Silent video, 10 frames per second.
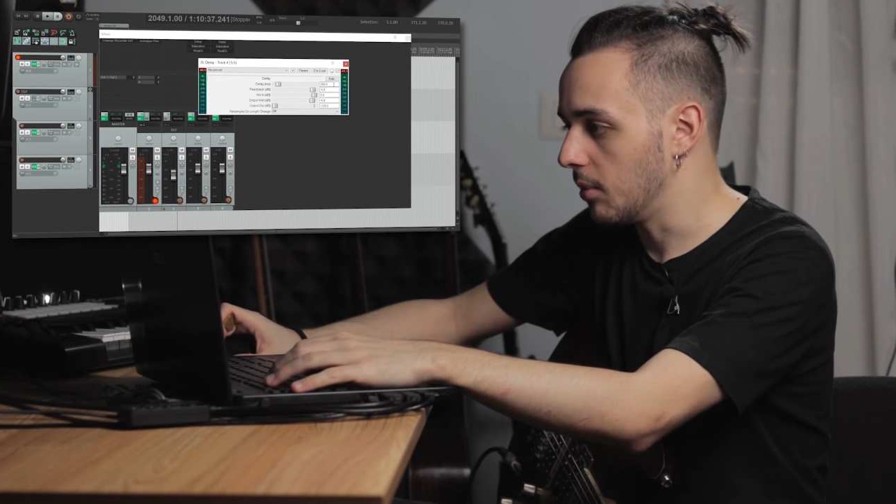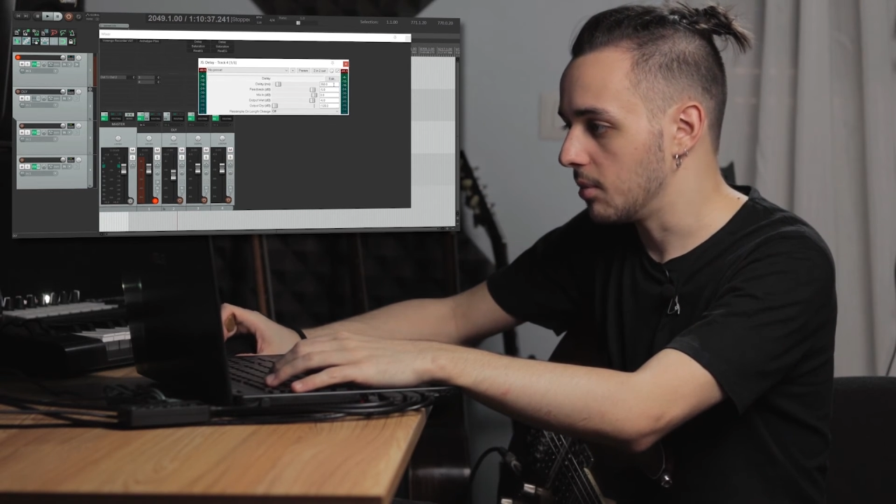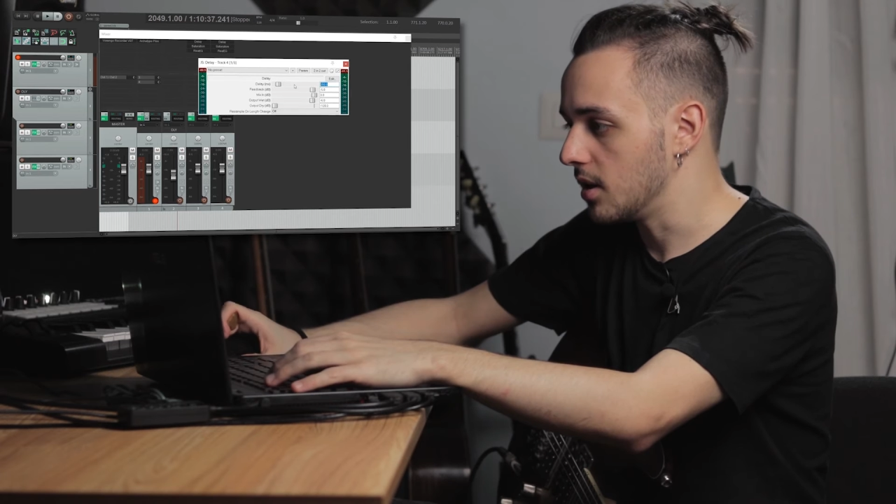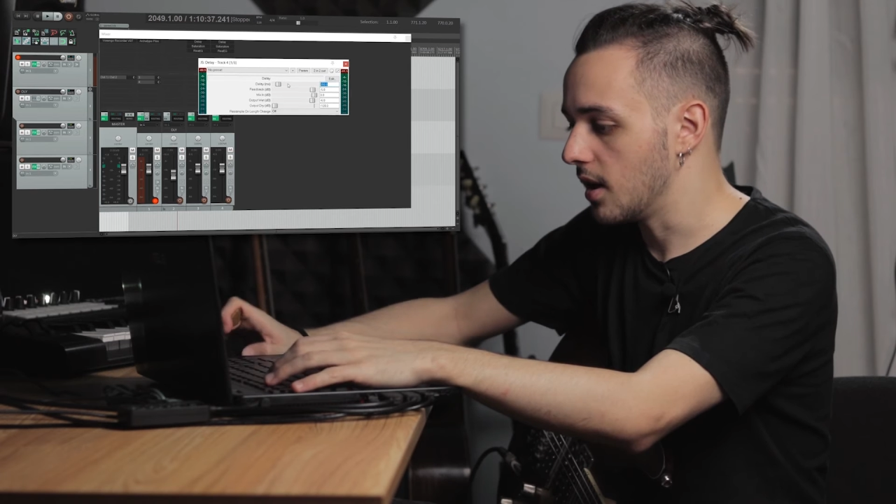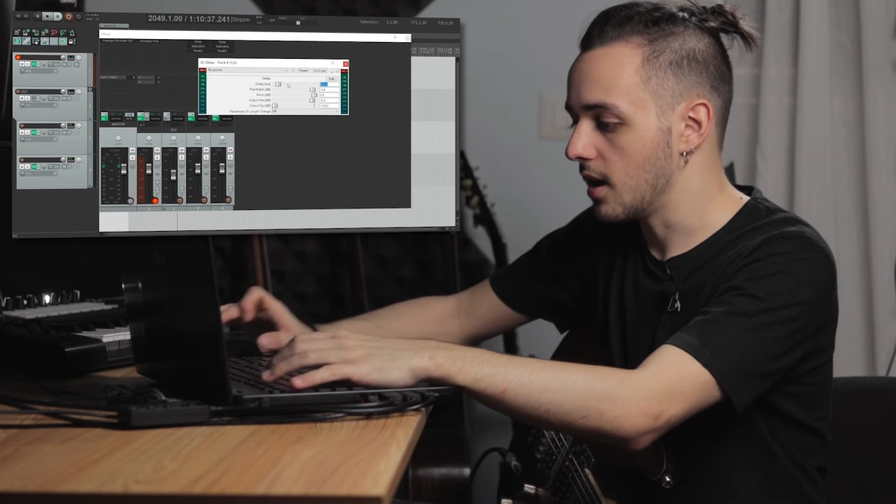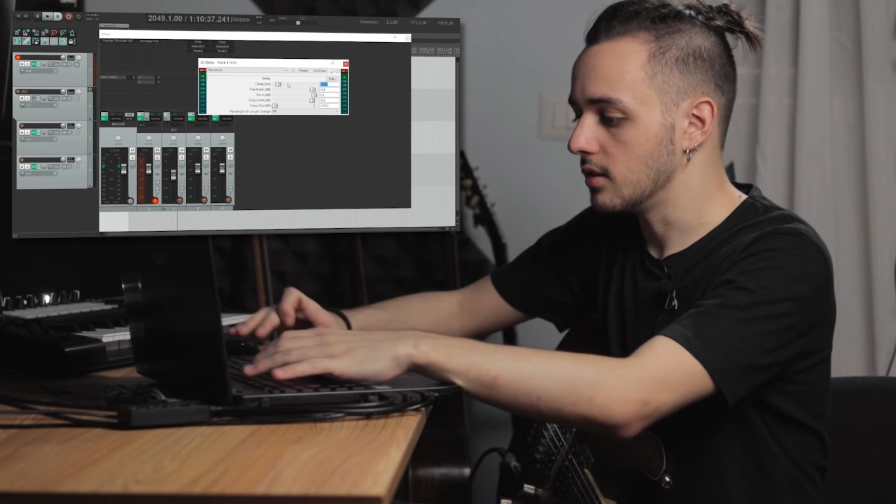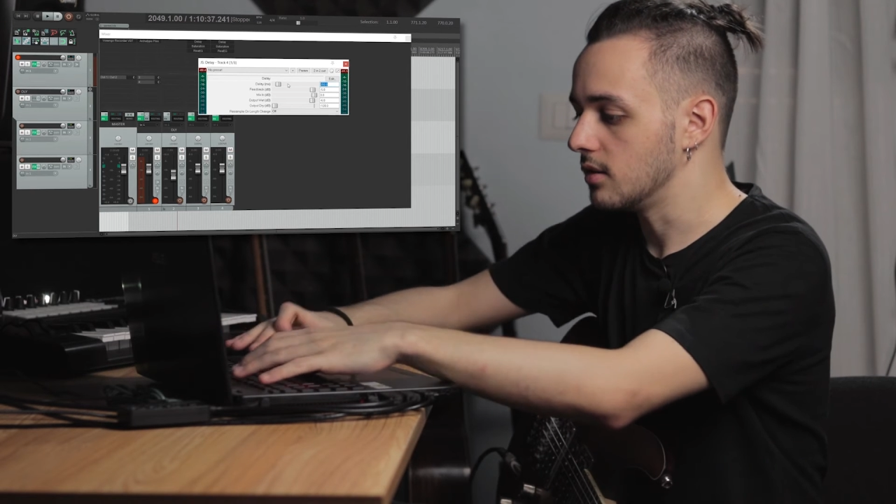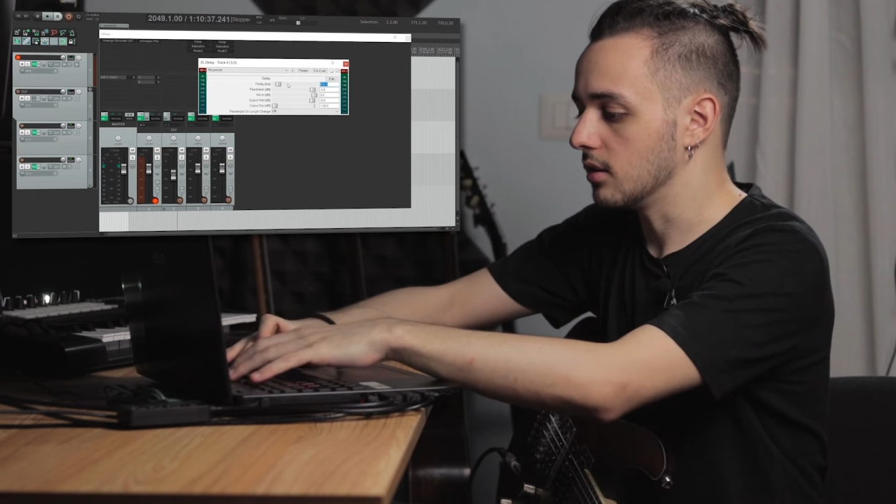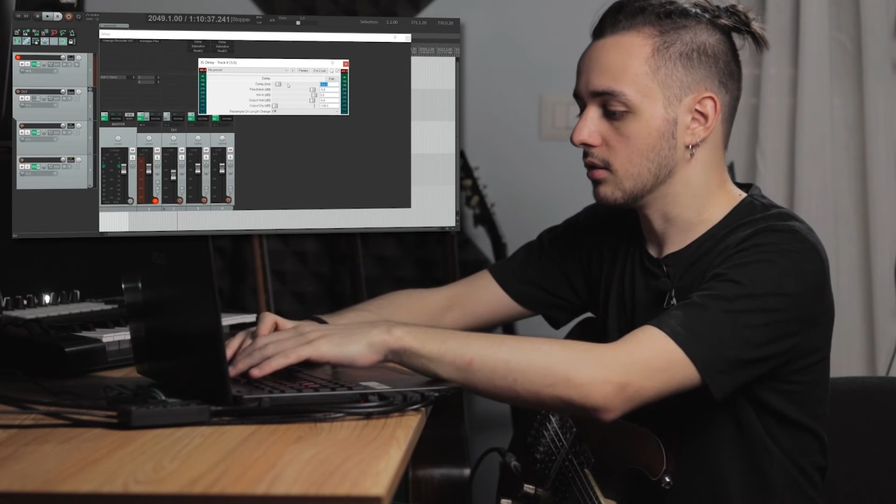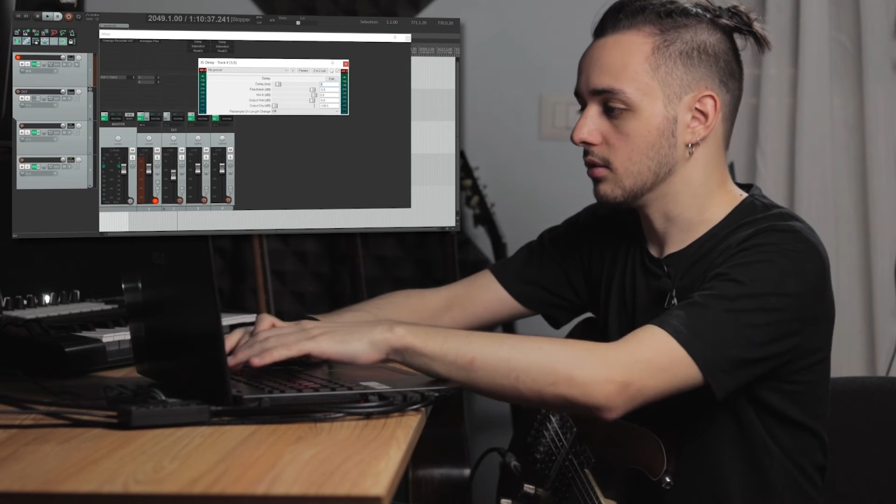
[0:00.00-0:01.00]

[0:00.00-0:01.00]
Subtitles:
maybe 80